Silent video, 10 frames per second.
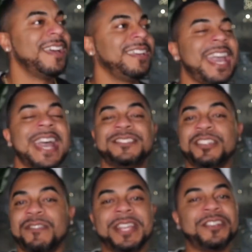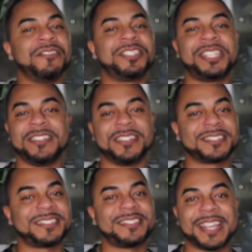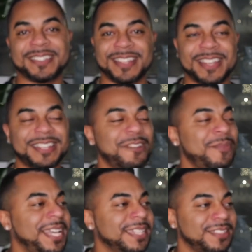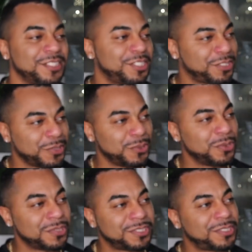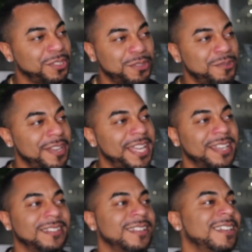Yeah, Doreen knows she looks sickening. Then we get the shoes, too.